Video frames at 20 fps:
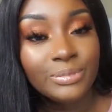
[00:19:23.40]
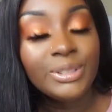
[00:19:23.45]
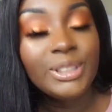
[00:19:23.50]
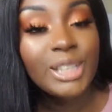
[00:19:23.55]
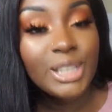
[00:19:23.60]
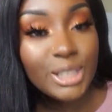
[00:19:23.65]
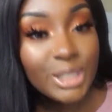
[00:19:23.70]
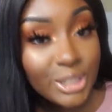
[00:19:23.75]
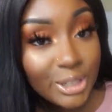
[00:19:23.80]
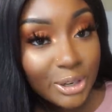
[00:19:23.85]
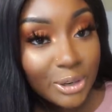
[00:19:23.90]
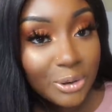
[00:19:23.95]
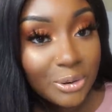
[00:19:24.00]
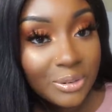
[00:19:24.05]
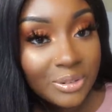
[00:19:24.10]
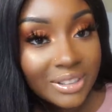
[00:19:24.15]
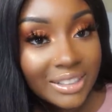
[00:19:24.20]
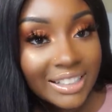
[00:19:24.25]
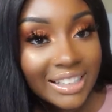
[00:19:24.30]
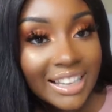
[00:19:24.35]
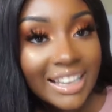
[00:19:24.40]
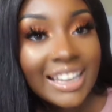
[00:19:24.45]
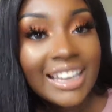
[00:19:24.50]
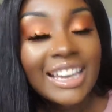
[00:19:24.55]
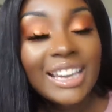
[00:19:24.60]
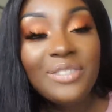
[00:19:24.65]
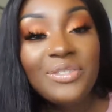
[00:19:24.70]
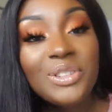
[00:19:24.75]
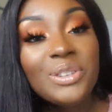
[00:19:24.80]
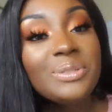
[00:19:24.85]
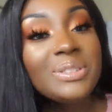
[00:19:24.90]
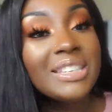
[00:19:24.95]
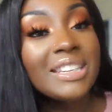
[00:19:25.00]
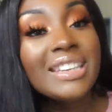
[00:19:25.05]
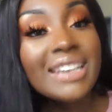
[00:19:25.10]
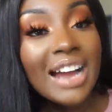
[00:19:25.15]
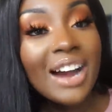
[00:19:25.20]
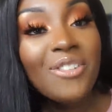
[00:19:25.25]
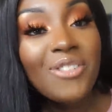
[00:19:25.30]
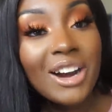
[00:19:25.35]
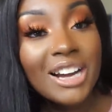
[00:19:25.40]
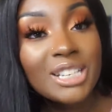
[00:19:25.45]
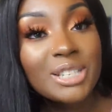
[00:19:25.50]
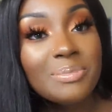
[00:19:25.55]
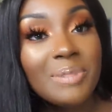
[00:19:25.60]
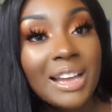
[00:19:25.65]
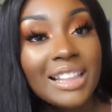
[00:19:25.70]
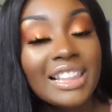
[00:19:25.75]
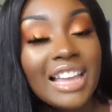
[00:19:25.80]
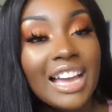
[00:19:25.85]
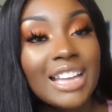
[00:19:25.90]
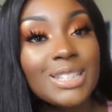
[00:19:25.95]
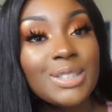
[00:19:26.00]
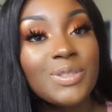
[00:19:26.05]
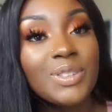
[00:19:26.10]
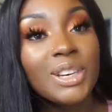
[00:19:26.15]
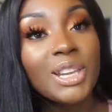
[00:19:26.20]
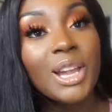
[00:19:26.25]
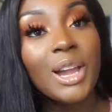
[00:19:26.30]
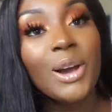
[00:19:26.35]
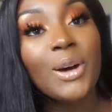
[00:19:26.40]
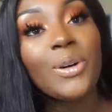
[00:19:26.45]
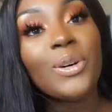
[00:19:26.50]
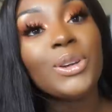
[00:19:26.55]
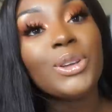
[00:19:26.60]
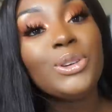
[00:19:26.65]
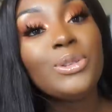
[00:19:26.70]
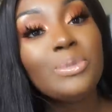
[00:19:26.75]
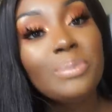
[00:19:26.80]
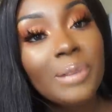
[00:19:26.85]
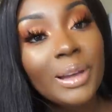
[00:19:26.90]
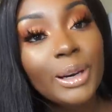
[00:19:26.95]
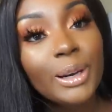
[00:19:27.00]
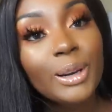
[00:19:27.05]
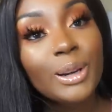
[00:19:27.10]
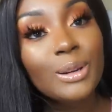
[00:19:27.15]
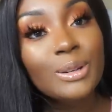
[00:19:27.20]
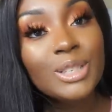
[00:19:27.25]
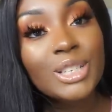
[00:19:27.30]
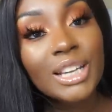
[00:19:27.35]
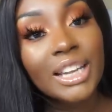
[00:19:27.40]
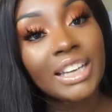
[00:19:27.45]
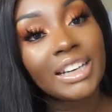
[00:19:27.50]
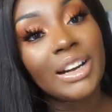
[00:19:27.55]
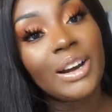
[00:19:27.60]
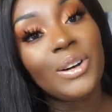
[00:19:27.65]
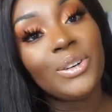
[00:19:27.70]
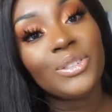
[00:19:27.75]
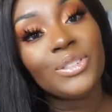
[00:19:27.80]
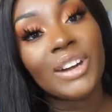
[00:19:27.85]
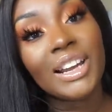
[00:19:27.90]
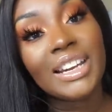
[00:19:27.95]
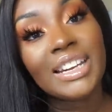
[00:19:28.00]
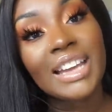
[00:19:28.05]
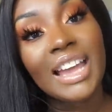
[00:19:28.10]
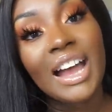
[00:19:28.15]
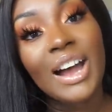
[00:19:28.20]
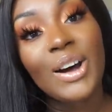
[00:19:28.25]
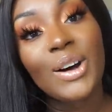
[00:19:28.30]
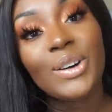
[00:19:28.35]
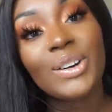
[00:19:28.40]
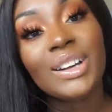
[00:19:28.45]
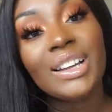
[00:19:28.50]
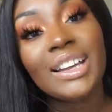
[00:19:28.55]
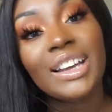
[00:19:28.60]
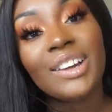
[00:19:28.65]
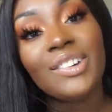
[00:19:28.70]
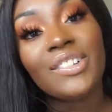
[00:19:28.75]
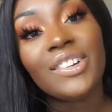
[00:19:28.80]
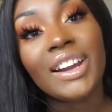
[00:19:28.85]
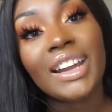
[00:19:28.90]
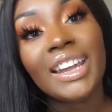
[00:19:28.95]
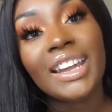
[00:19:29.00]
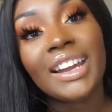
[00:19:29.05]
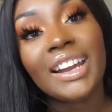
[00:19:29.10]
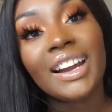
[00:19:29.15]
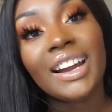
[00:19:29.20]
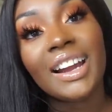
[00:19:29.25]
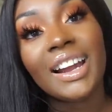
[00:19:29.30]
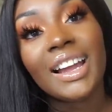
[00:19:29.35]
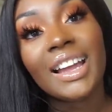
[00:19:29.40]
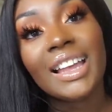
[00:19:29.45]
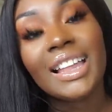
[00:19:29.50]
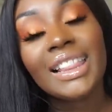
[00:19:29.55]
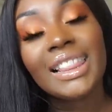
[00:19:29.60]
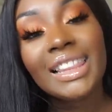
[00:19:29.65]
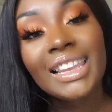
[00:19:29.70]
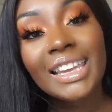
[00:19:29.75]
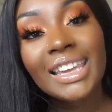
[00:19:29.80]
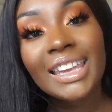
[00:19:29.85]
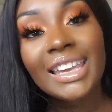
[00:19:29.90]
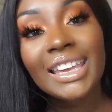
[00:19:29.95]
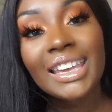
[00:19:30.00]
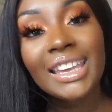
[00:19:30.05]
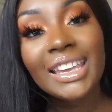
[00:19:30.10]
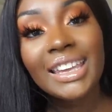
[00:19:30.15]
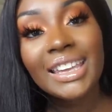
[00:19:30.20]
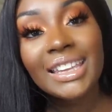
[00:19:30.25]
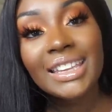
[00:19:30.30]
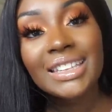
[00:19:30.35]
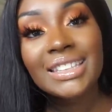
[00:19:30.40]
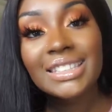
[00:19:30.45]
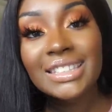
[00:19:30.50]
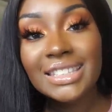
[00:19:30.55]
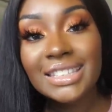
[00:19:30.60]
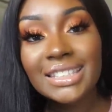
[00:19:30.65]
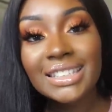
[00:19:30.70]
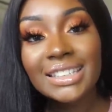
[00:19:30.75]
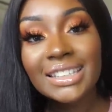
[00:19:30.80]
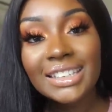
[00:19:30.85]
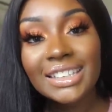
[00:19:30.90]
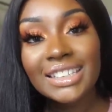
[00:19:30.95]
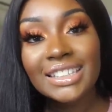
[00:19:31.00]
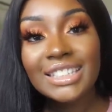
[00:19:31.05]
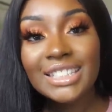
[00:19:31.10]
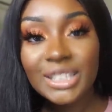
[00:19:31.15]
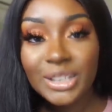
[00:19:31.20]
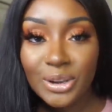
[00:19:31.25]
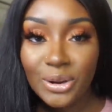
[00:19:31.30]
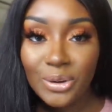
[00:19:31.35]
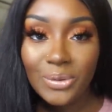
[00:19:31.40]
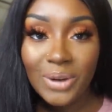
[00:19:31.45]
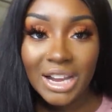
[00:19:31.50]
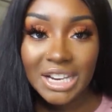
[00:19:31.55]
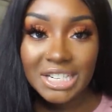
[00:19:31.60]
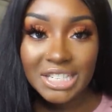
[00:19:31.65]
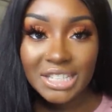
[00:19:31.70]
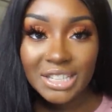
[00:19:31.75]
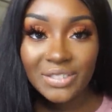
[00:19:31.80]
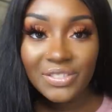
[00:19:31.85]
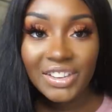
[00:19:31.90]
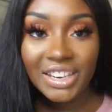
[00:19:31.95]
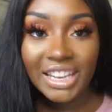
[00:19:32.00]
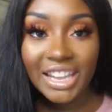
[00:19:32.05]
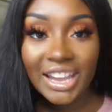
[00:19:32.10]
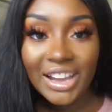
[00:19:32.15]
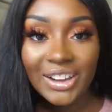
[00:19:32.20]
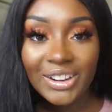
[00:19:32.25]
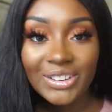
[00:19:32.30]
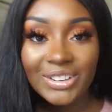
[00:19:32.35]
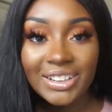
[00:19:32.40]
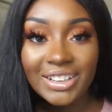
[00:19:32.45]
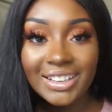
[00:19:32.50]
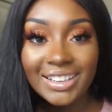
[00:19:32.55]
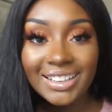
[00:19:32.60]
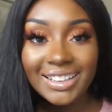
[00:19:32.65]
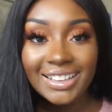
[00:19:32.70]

Did you? If you did not watch my last video, you better go check it out right now, right here. Click it to go watch the video.